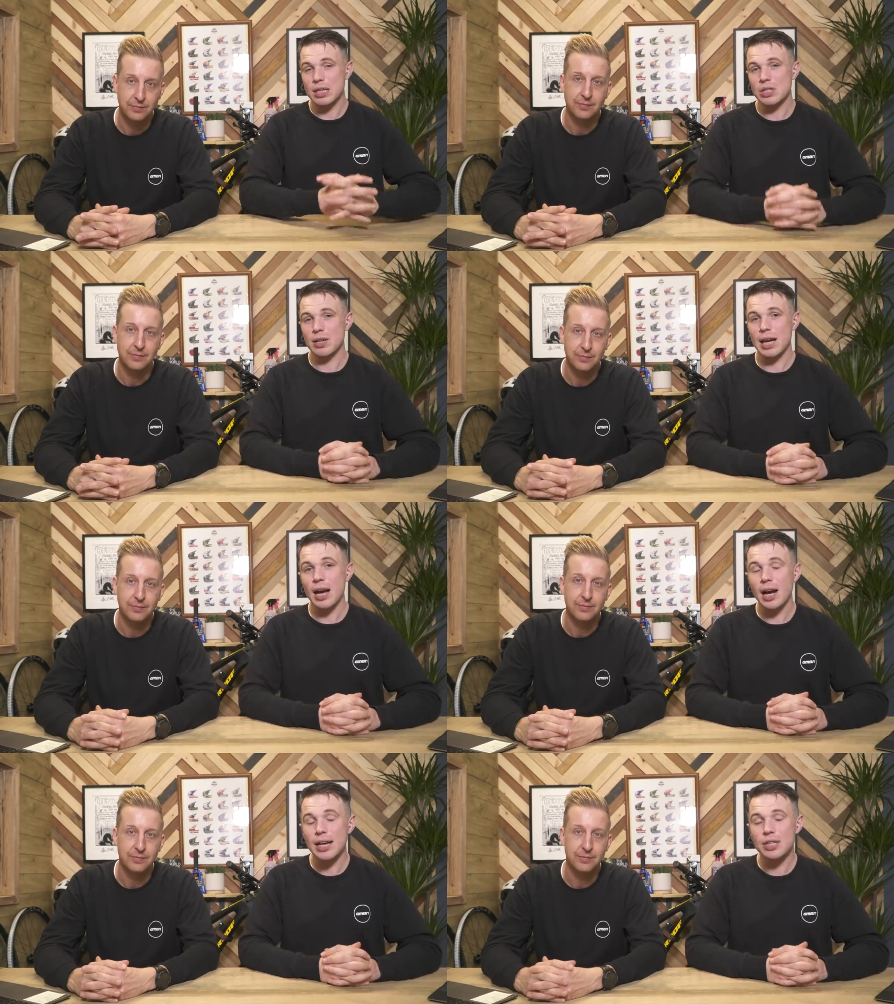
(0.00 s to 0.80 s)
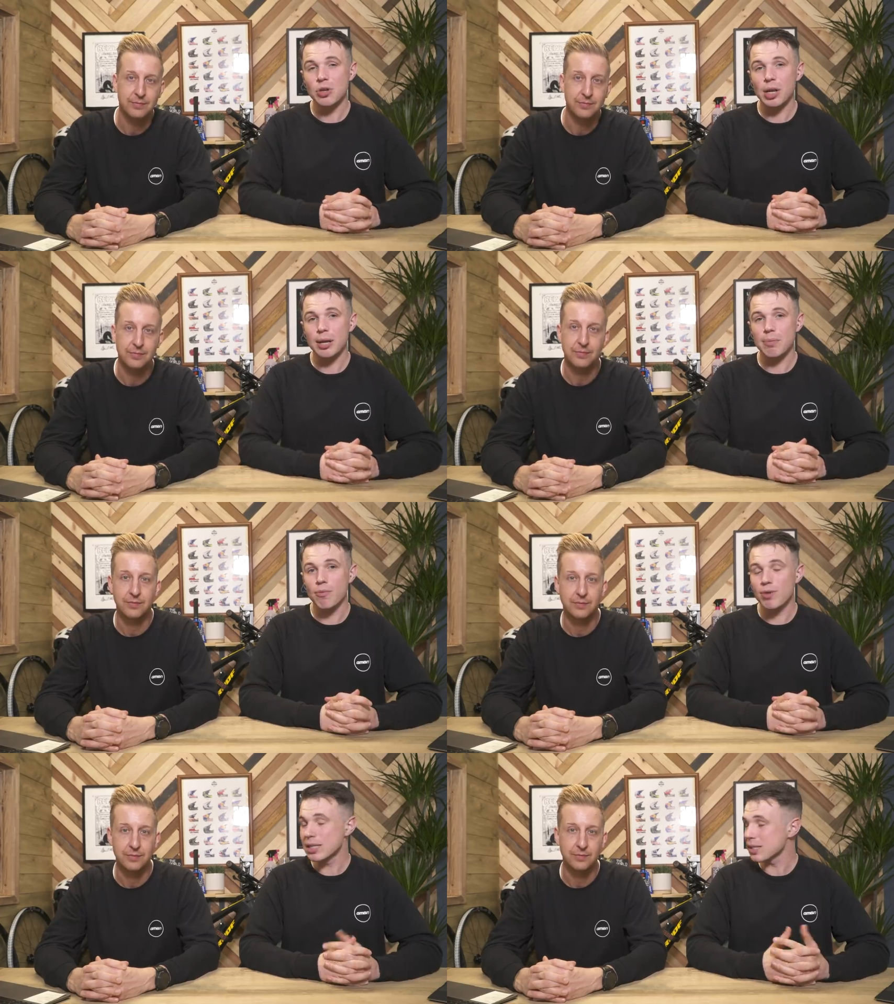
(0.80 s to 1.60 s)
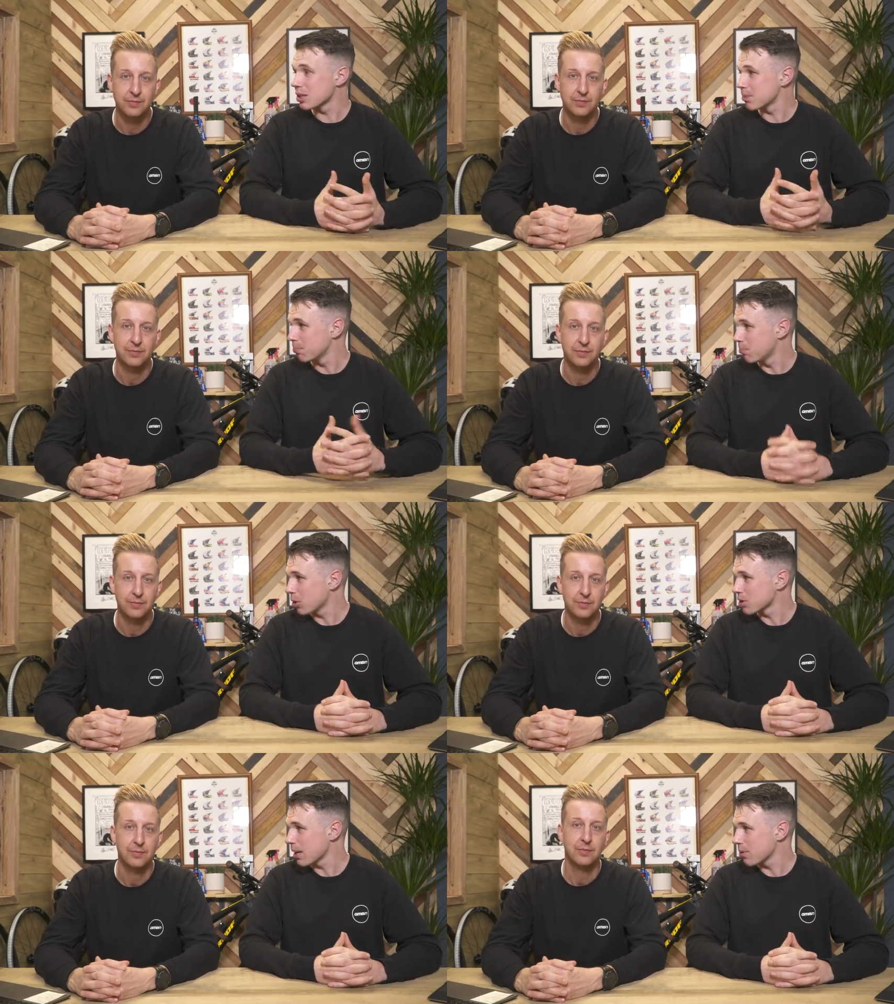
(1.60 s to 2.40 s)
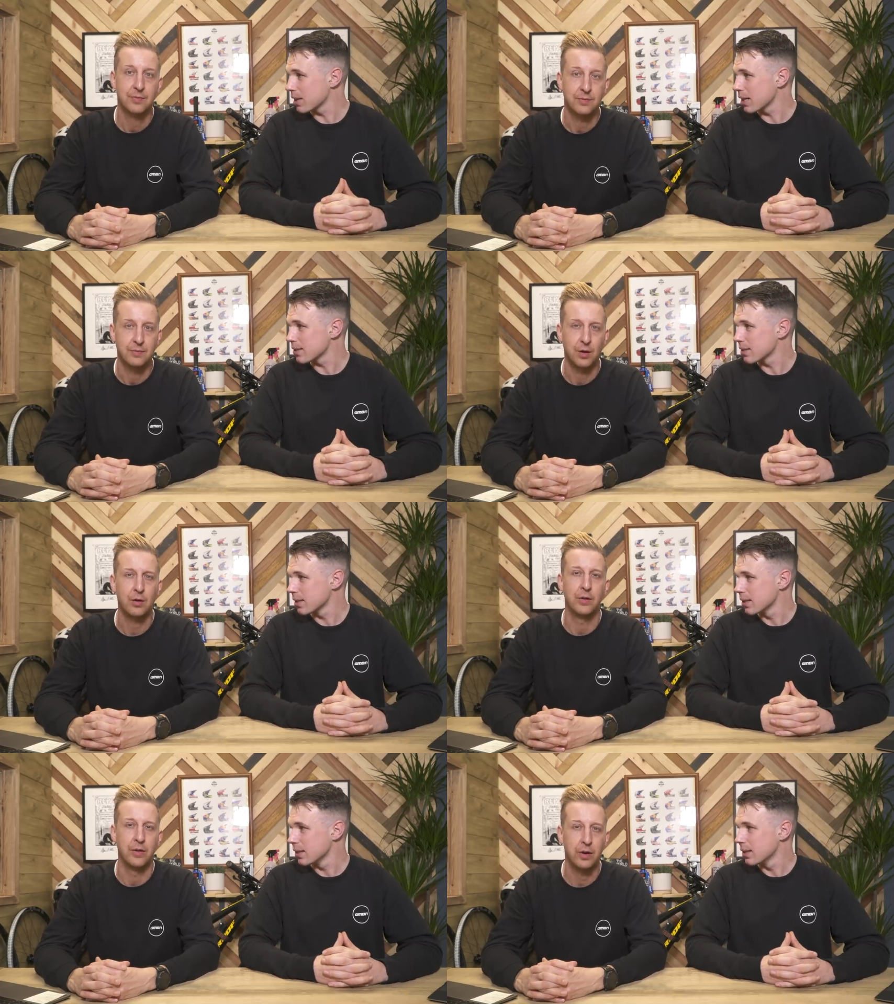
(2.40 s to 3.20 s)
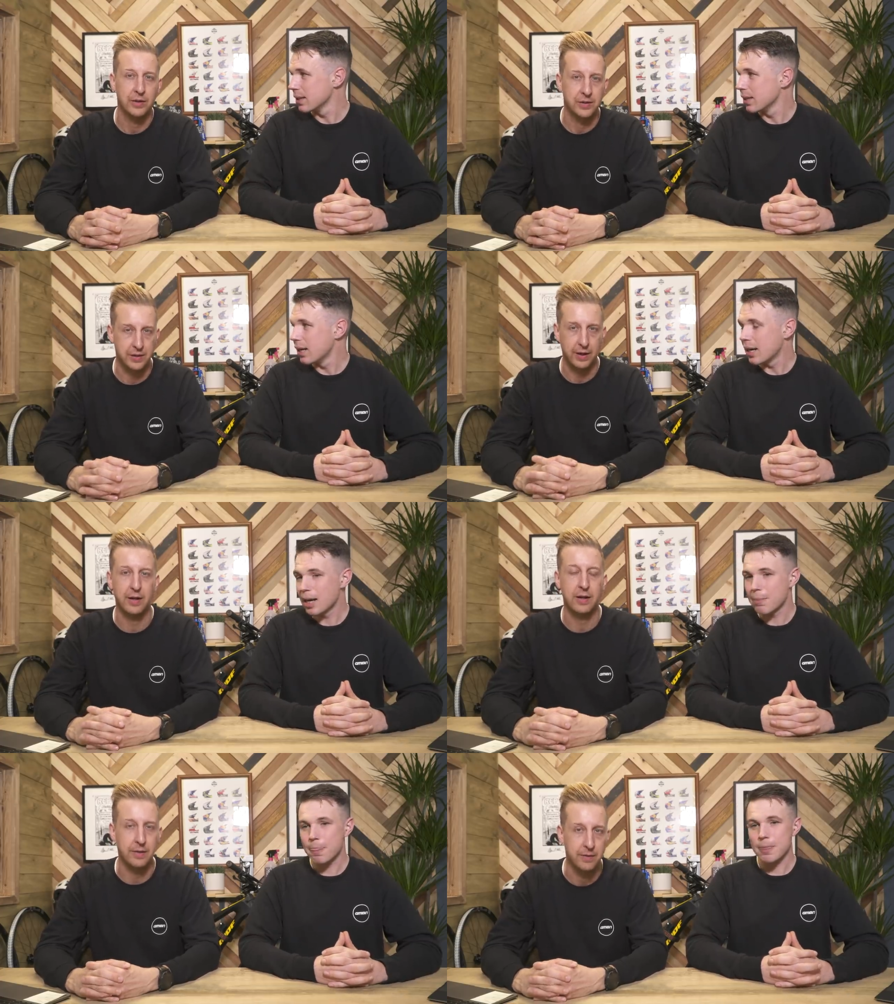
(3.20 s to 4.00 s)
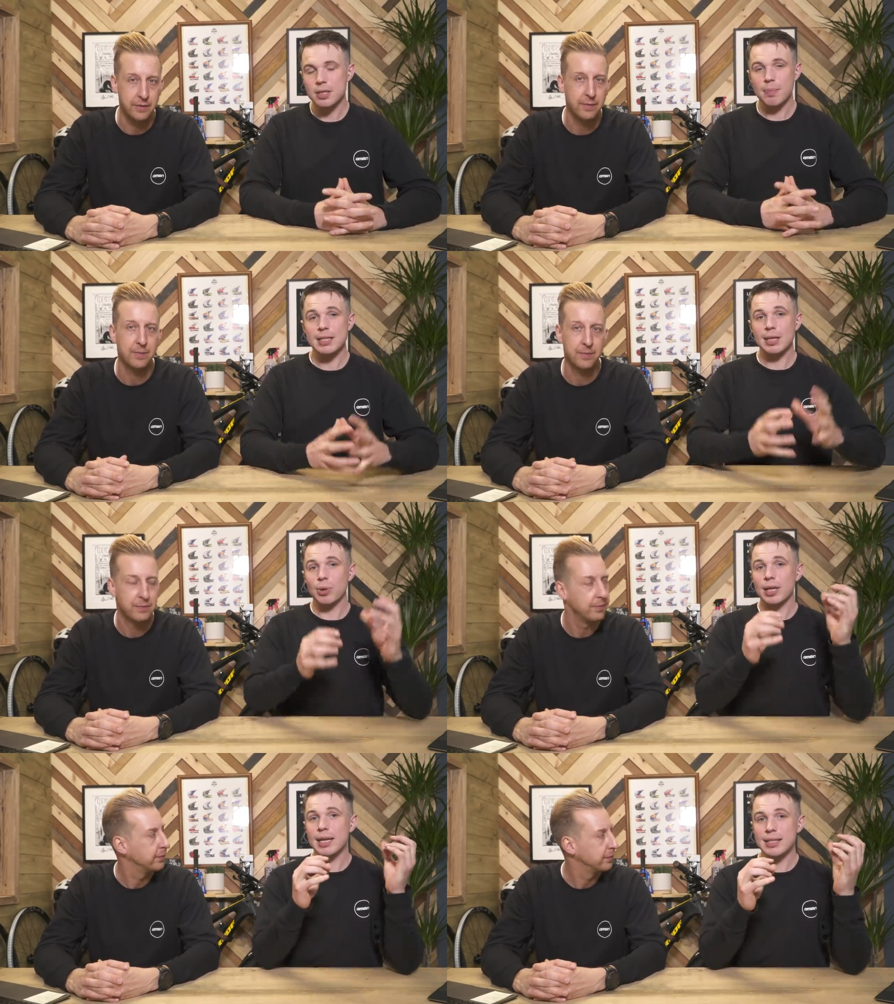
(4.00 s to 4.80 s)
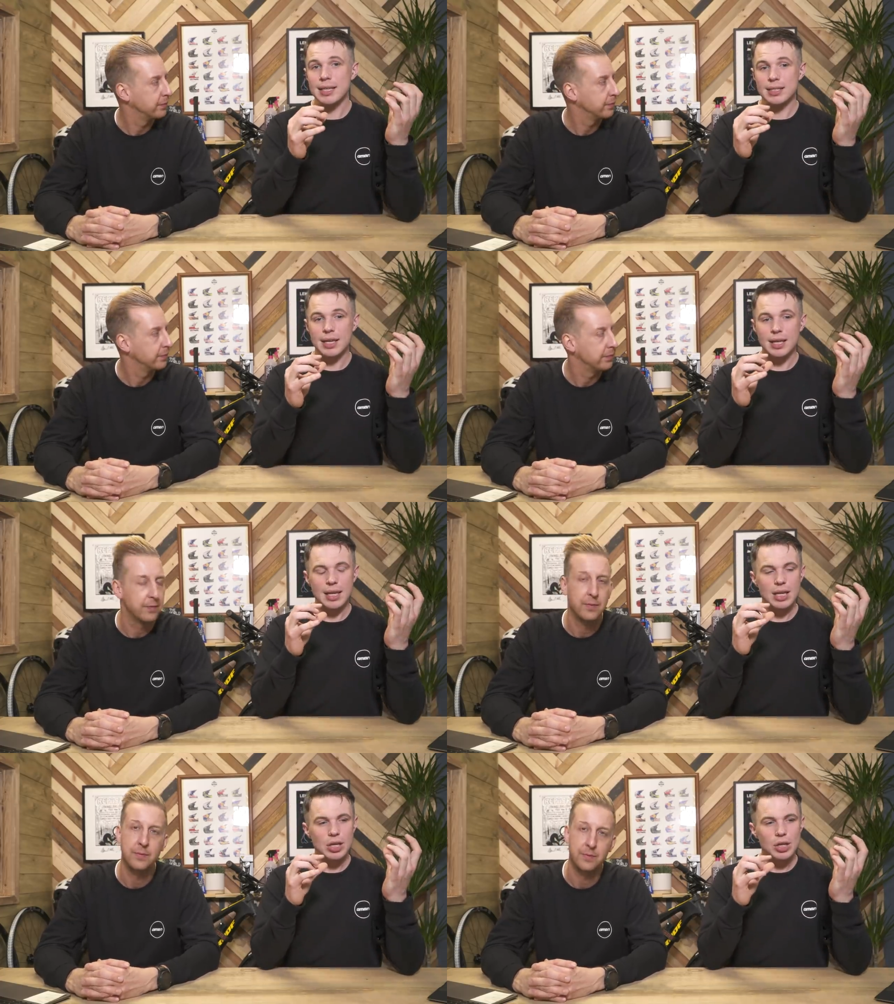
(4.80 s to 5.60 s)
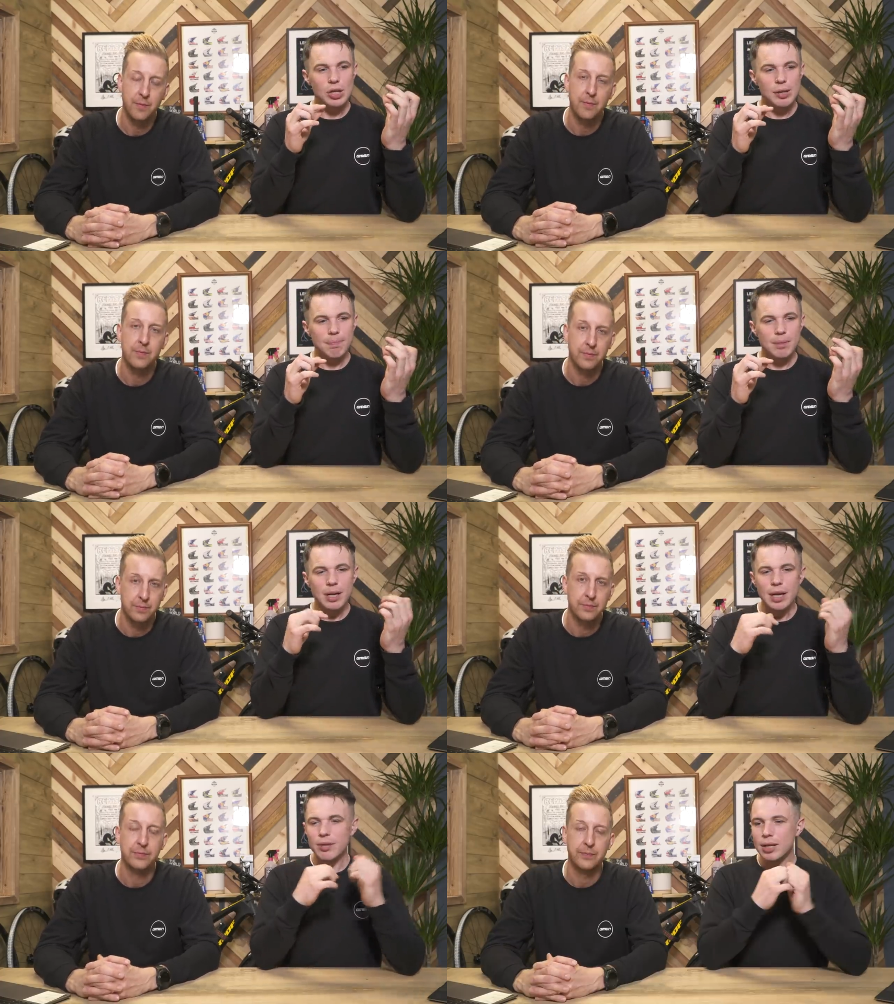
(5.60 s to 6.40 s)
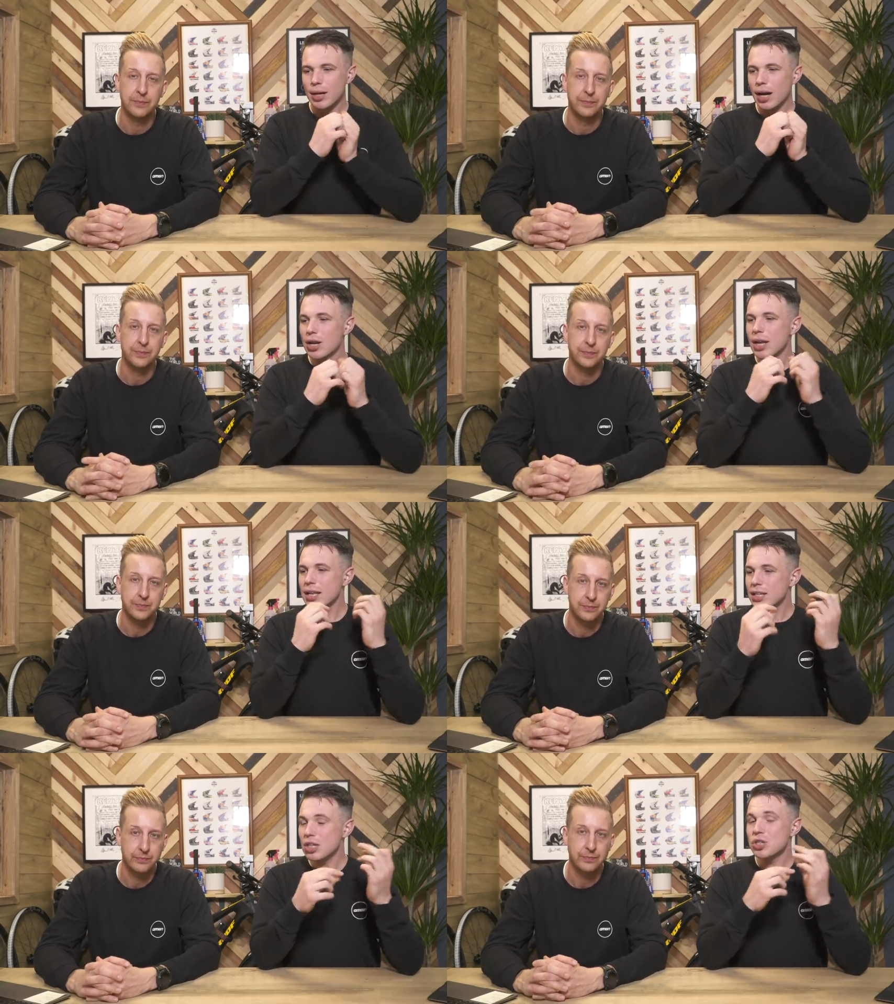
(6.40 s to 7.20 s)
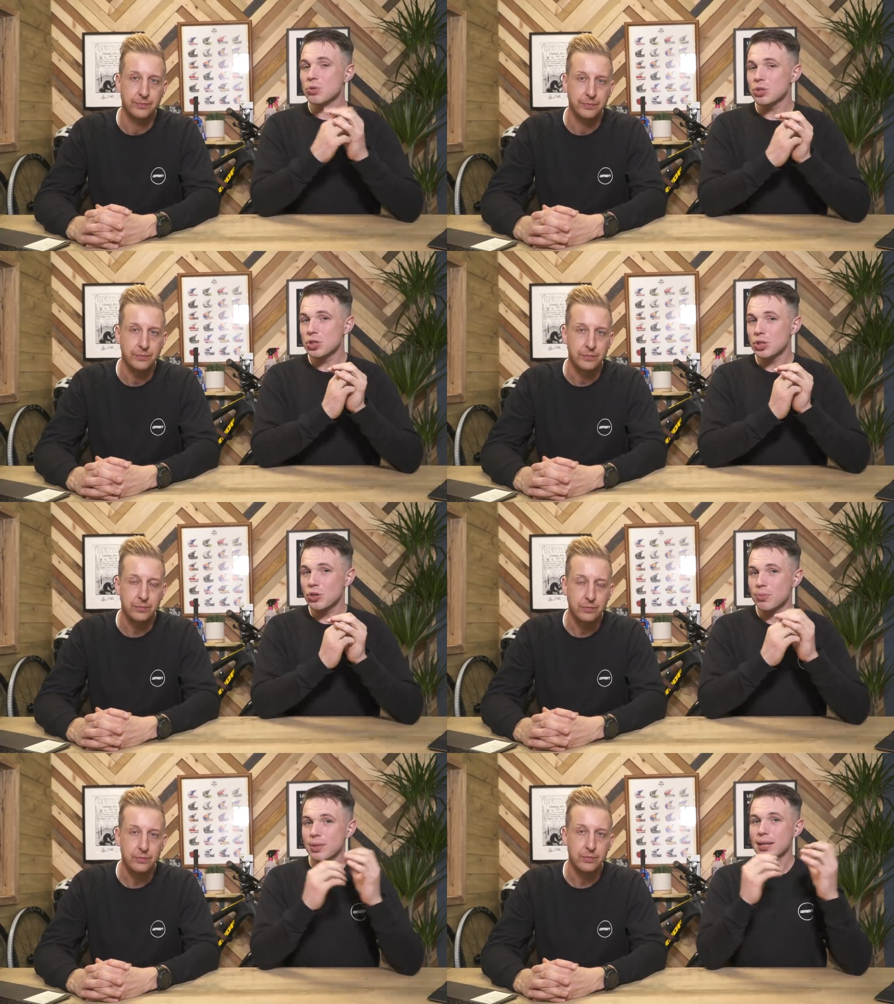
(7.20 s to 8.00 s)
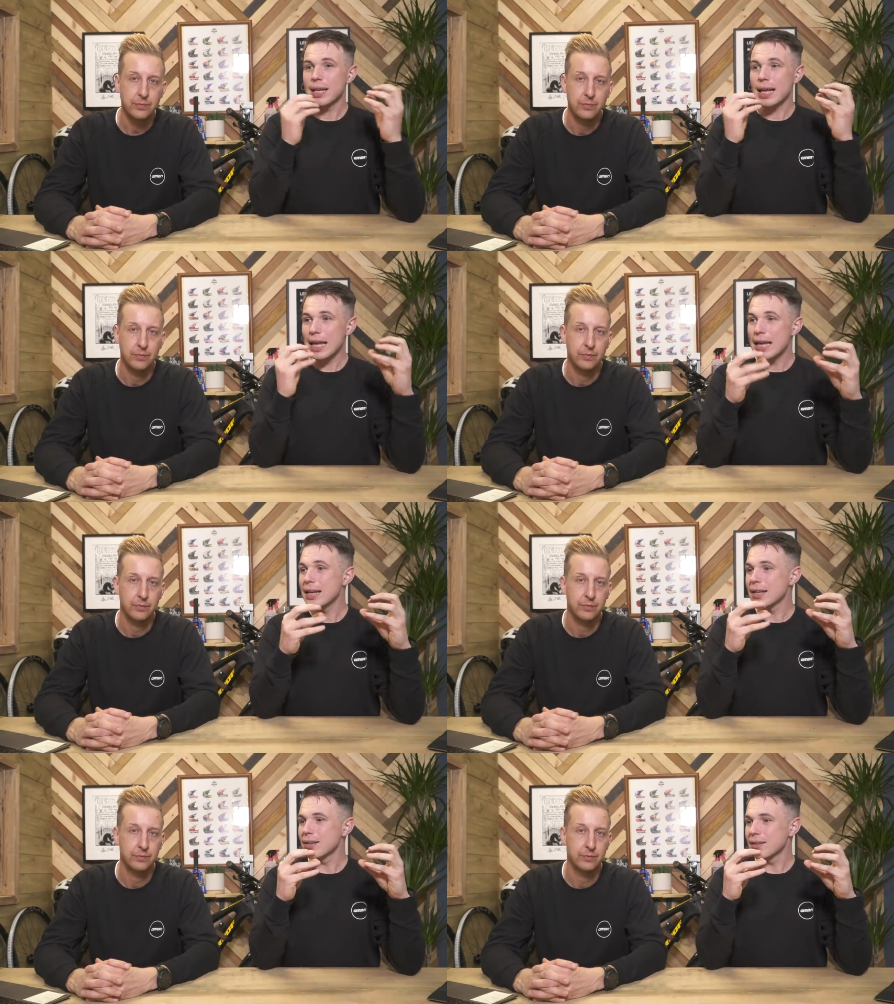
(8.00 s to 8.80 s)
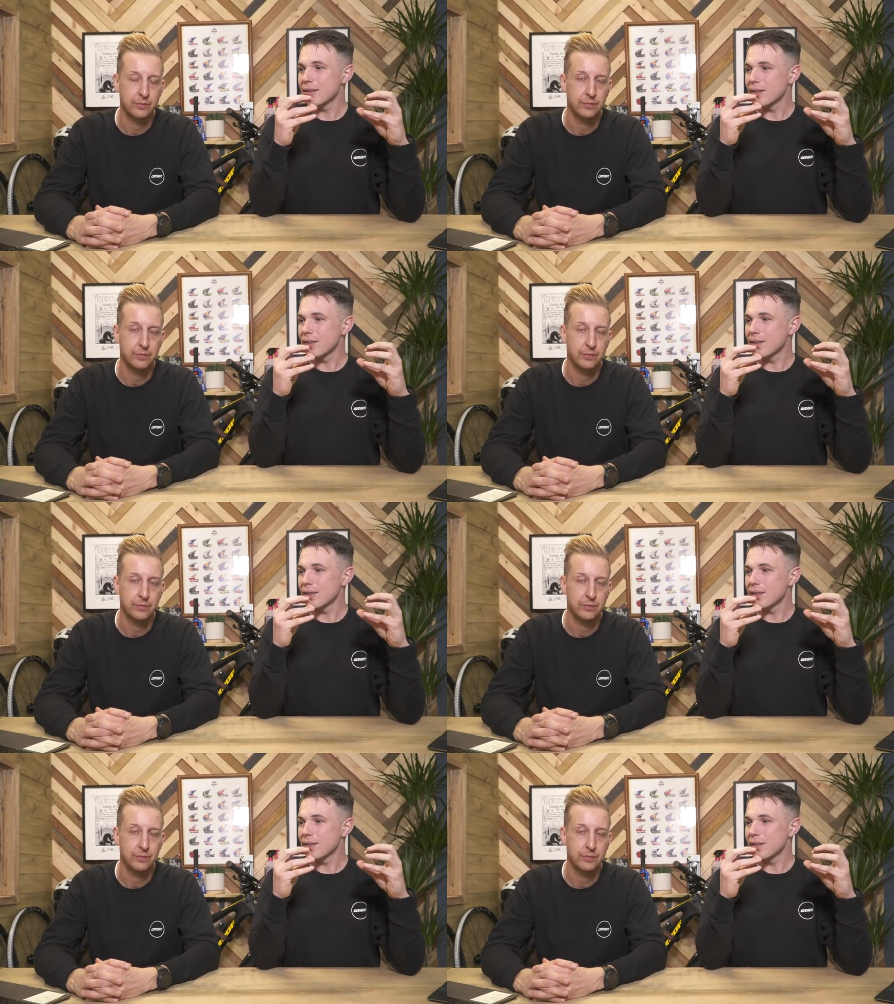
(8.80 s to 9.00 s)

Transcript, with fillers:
Speaker 1: featuring a hydraulic resistance bottom out, I guess. Oh, nice. Yeah, um, yeah. So basically, what it is is a kind of a an, an additional tube in